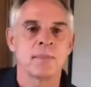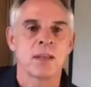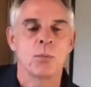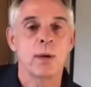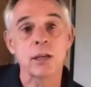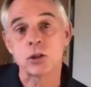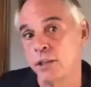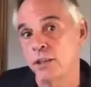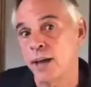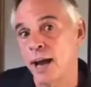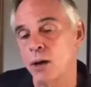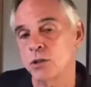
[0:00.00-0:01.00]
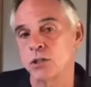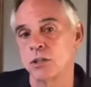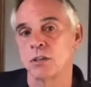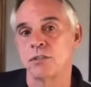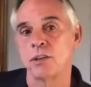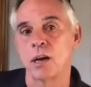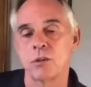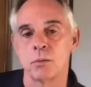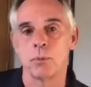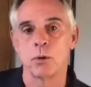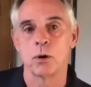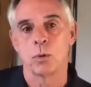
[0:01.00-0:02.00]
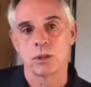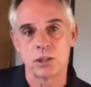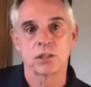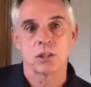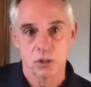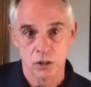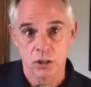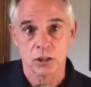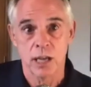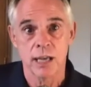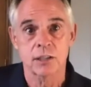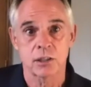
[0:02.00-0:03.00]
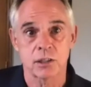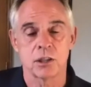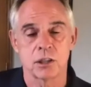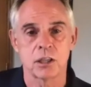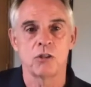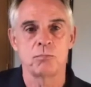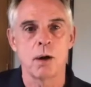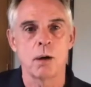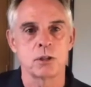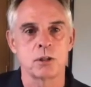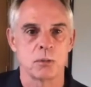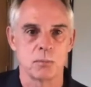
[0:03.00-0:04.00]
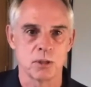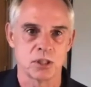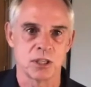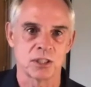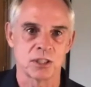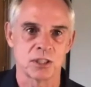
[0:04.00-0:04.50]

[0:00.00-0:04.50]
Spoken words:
We had sold 50,000 of the other book, which is a success in the self-publishing business.